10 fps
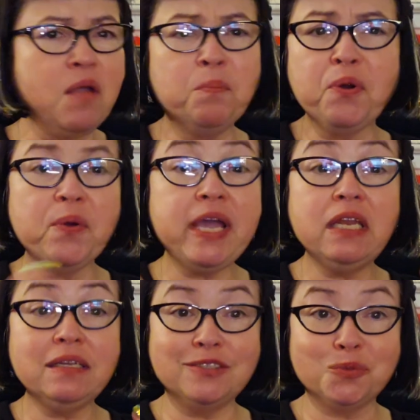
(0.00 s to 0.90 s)

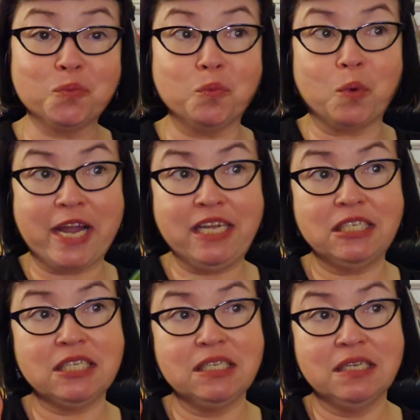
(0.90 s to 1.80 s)
Parade is
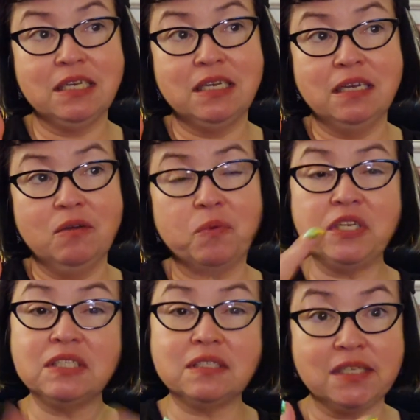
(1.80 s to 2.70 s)
right, one
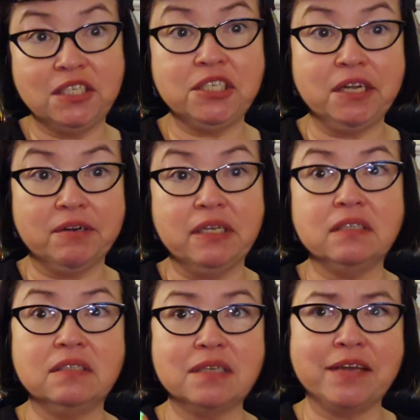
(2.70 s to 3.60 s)
of the staging
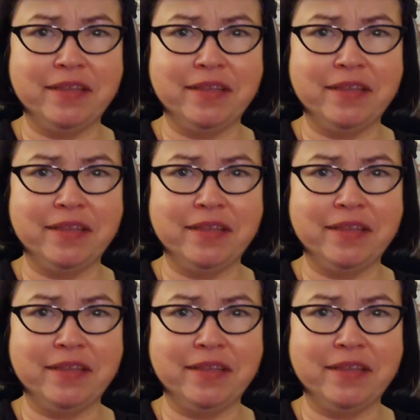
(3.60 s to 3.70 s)
areas, I